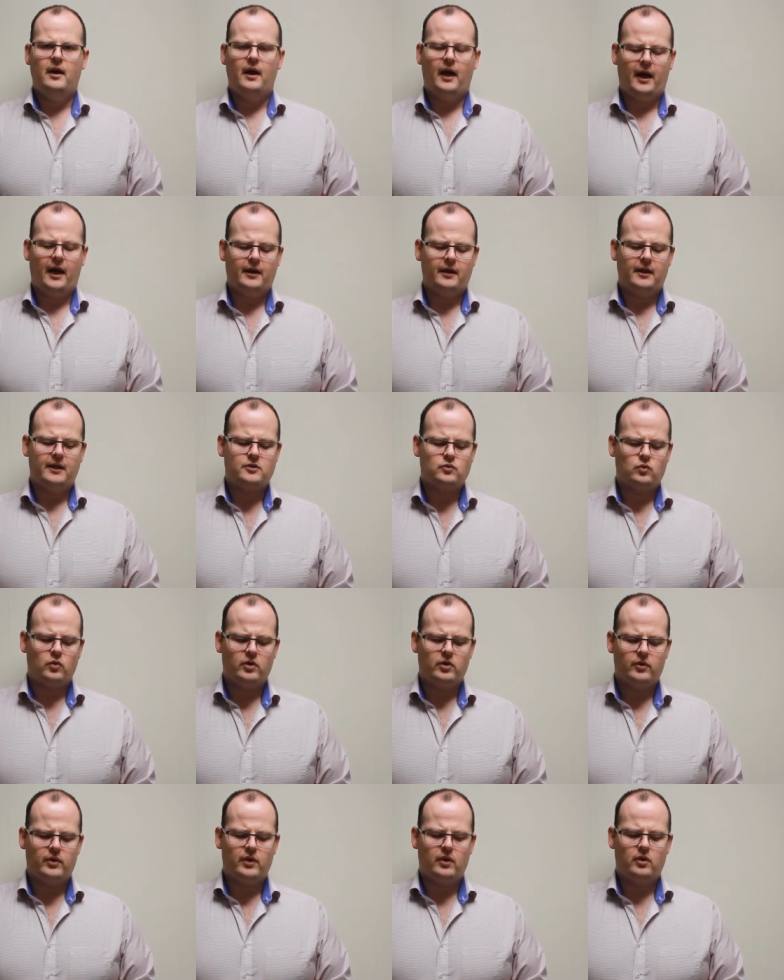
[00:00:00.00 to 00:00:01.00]
and it's
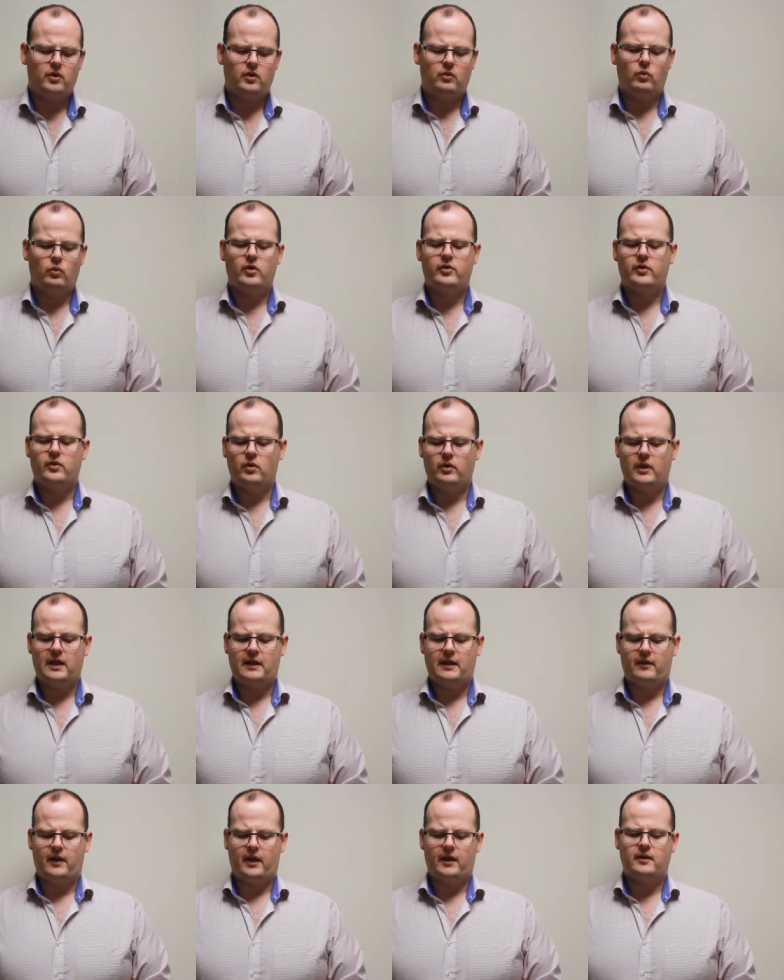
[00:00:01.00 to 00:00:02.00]
worth
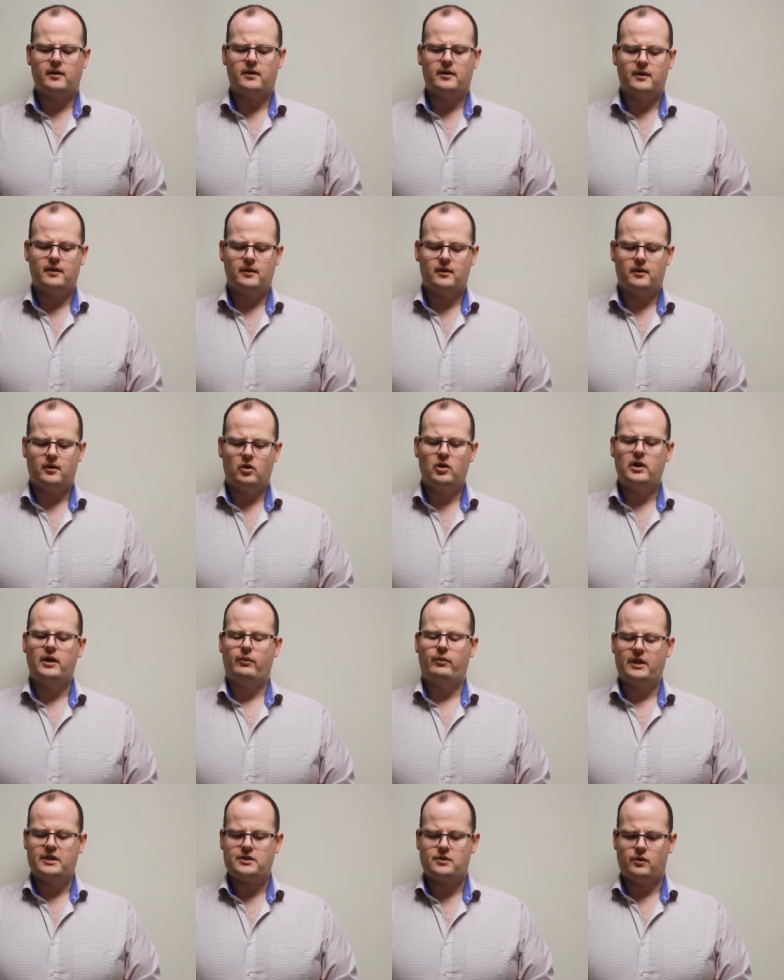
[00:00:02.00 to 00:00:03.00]
noting that the early
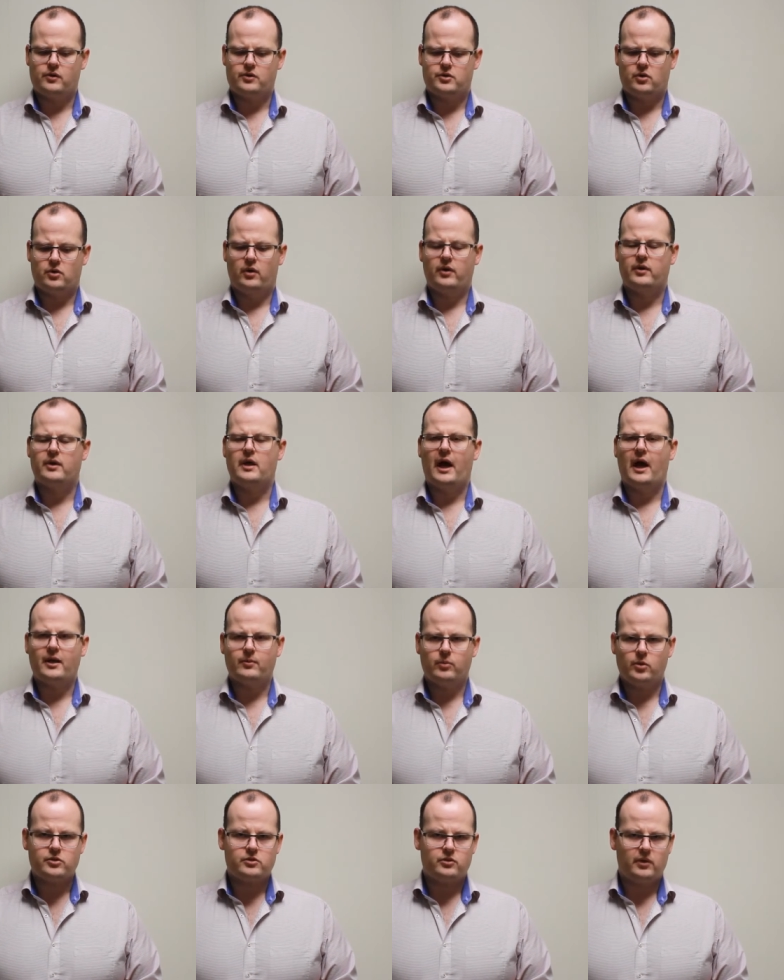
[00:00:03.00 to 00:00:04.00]
research on
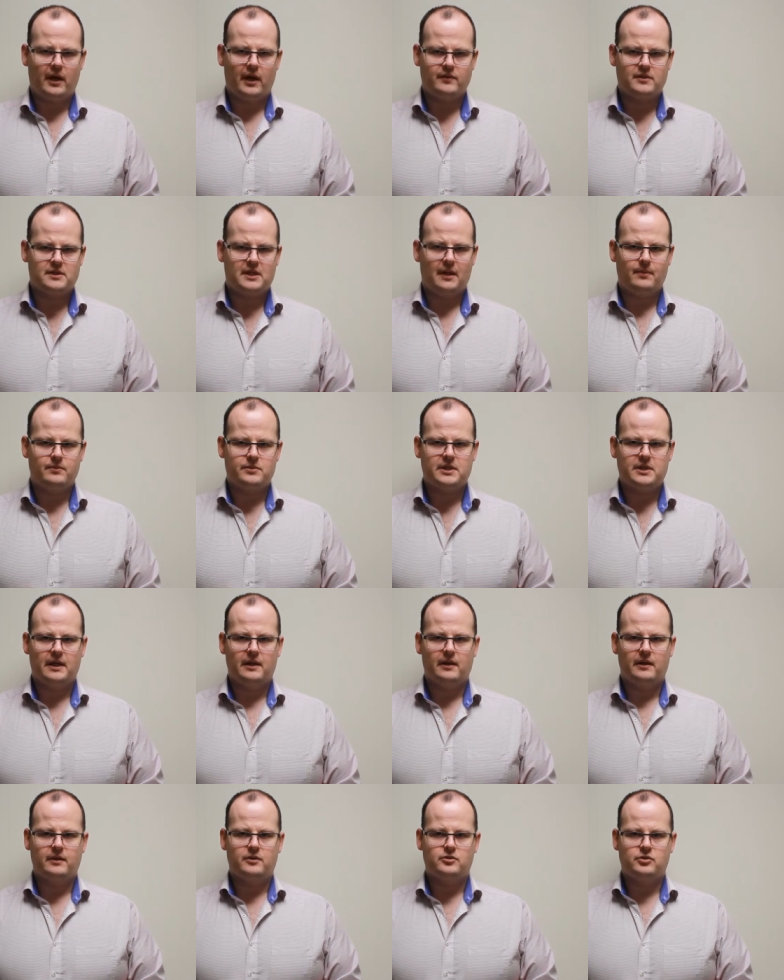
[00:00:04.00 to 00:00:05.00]
adipose-derived stem
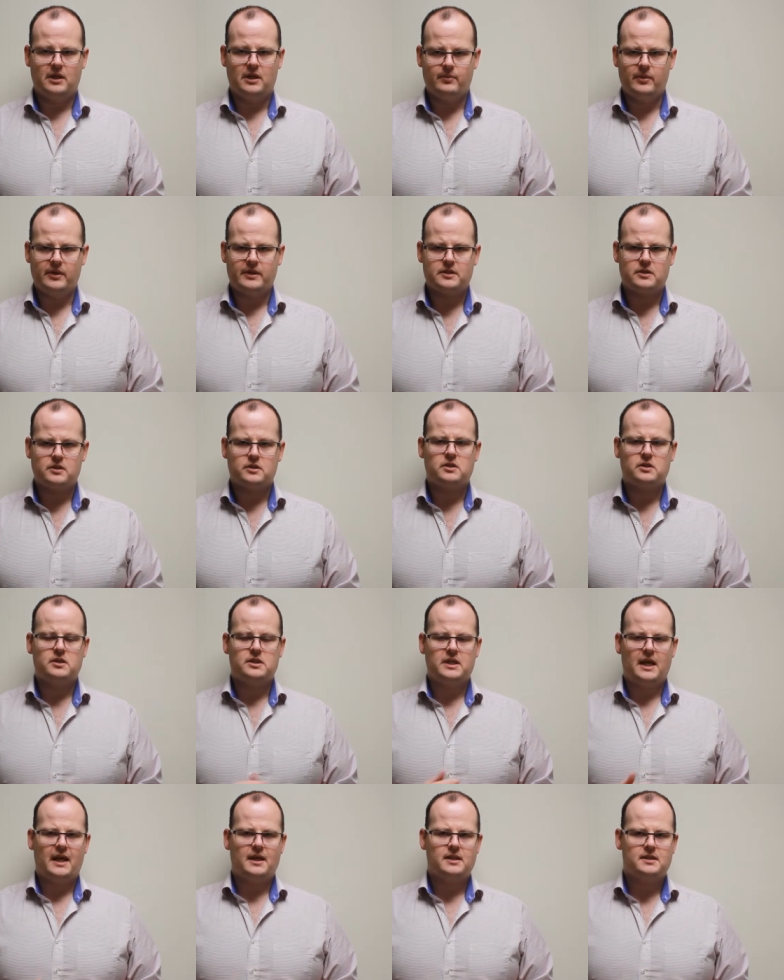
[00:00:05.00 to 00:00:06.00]
cell treatments
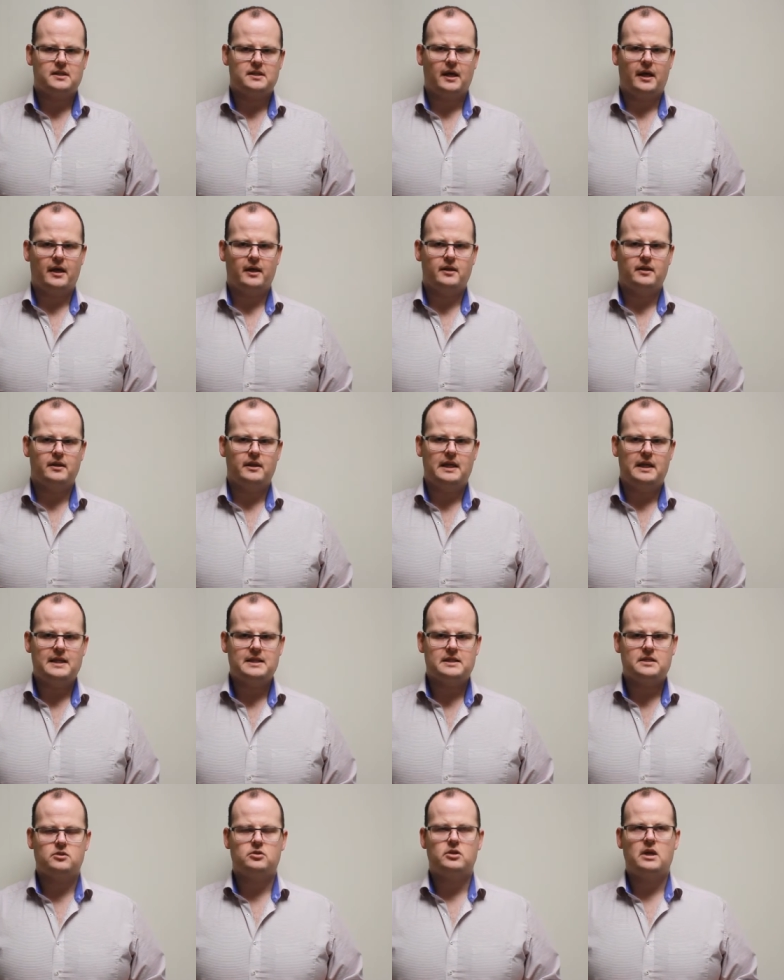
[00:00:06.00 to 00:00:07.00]
suggests that
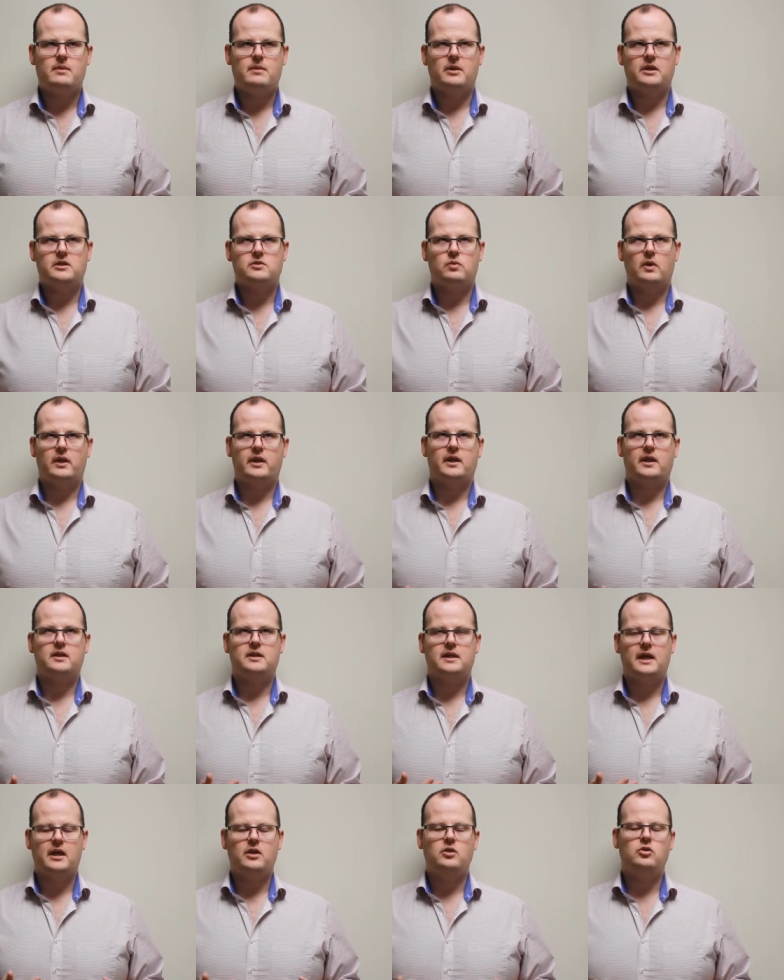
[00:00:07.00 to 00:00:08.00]
these treatments will
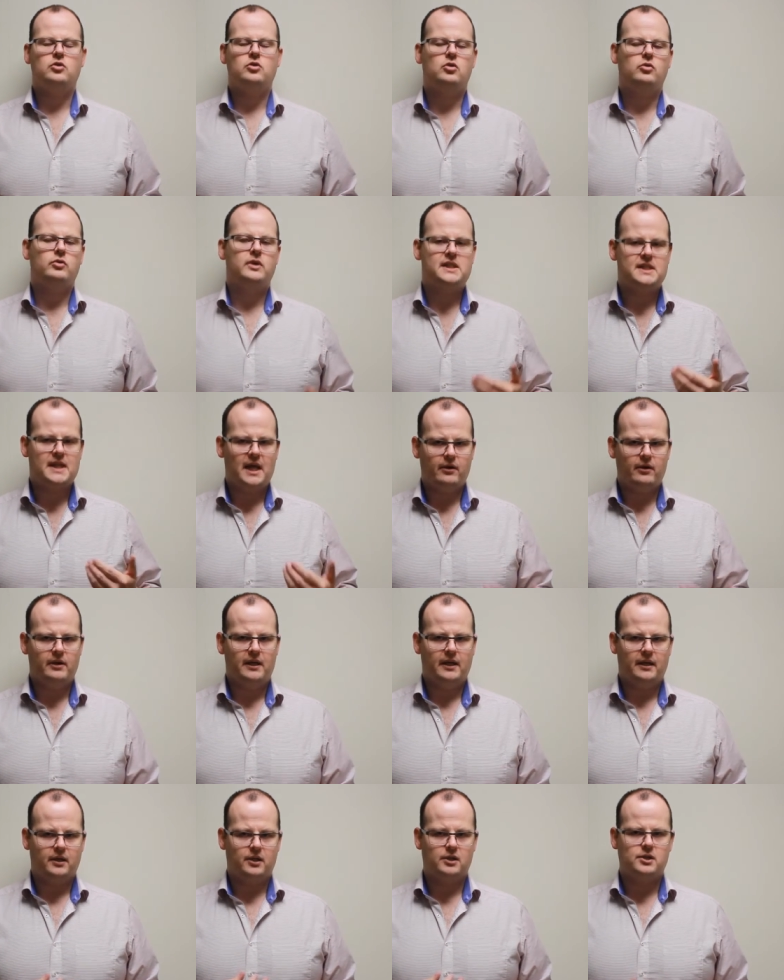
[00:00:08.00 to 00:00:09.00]
continue to
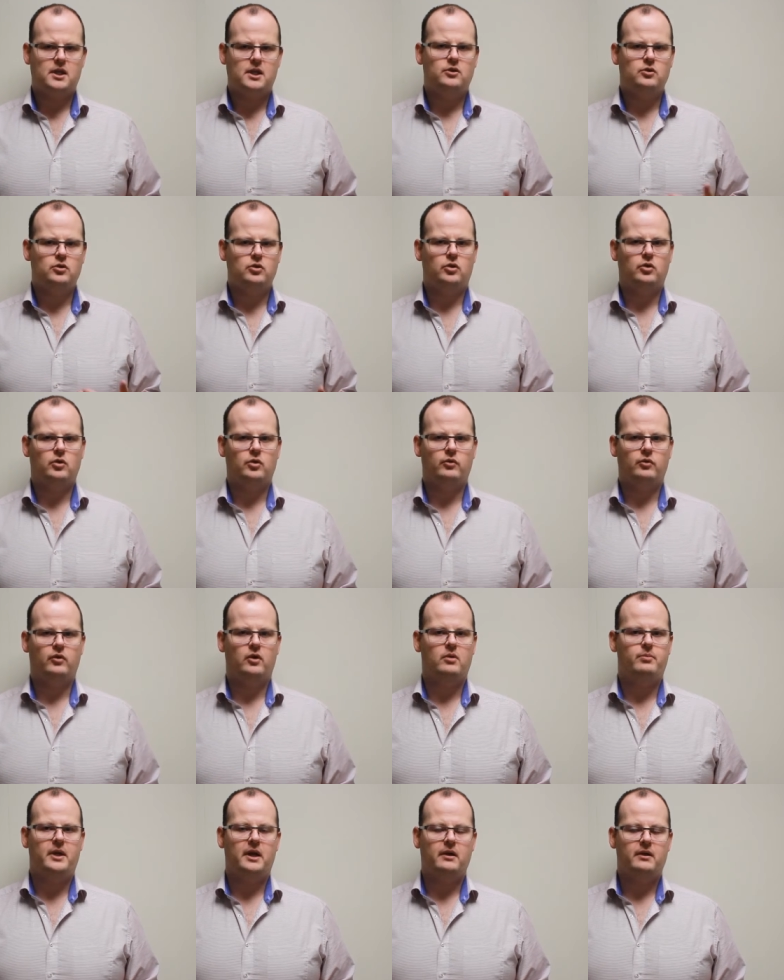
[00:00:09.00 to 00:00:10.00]
regenerate and continue to grow for
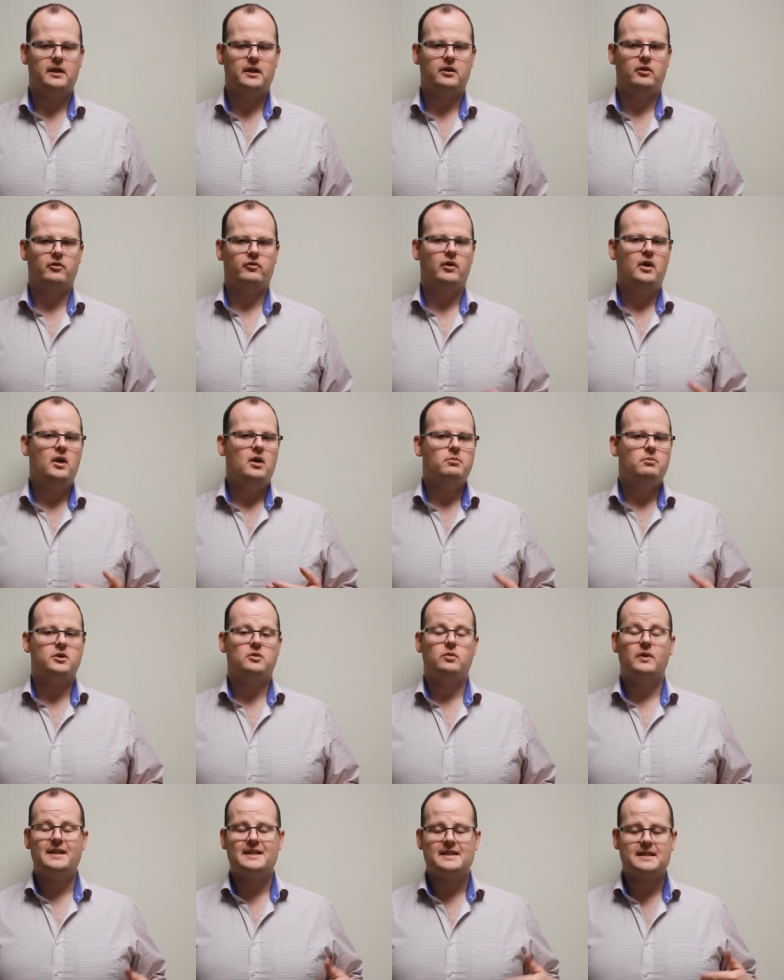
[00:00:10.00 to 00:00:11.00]
a period of
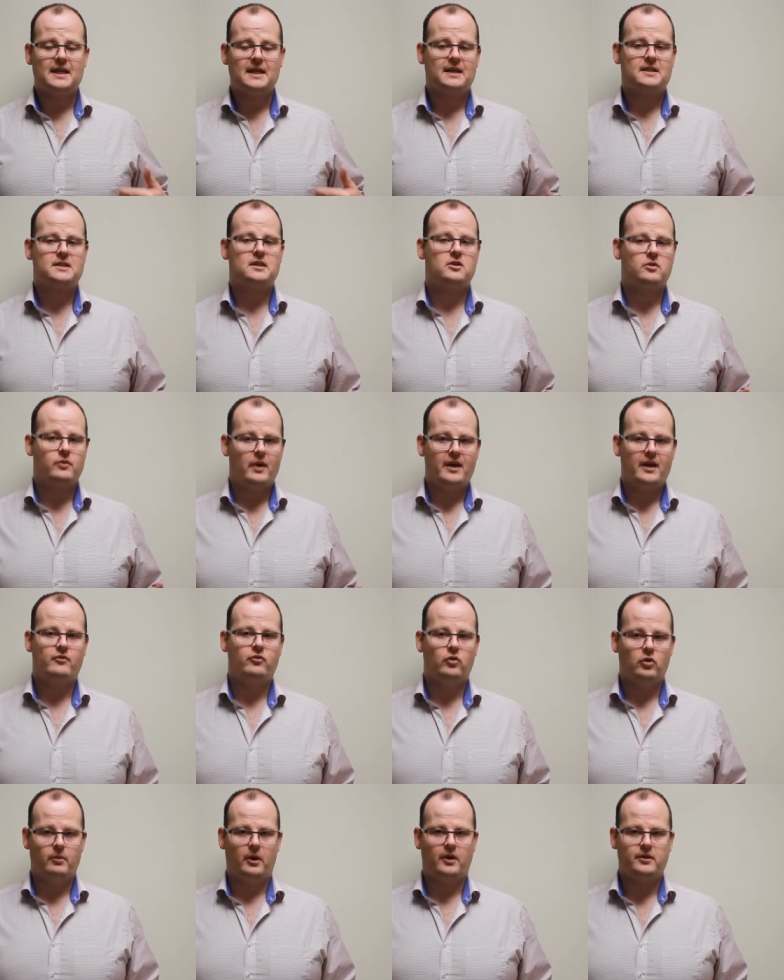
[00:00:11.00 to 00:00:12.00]
between 6 and
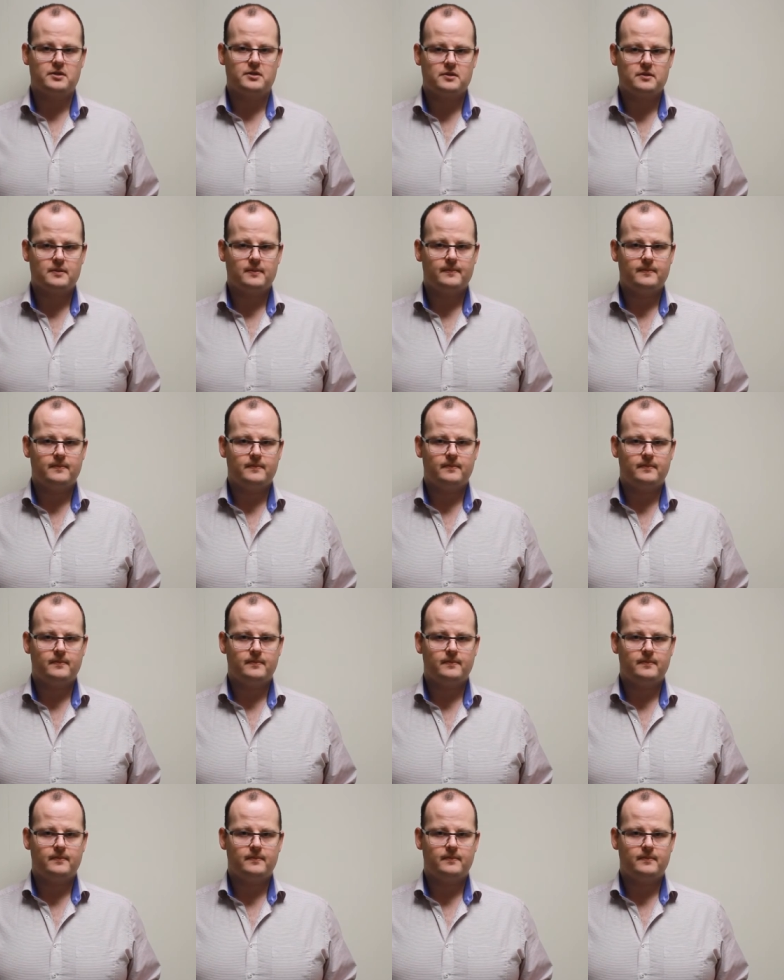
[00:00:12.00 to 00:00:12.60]
24 months.